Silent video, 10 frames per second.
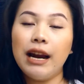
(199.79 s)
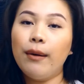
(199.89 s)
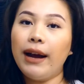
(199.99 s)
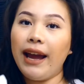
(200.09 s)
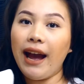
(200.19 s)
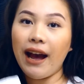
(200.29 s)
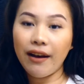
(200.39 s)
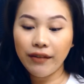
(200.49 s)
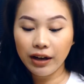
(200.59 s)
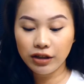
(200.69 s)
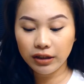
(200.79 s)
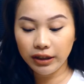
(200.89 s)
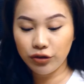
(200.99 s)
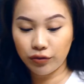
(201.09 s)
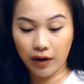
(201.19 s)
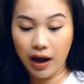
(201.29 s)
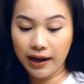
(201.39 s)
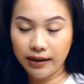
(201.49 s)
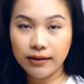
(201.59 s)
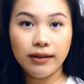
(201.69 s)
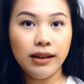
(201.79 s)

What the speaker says: Now I have actually tried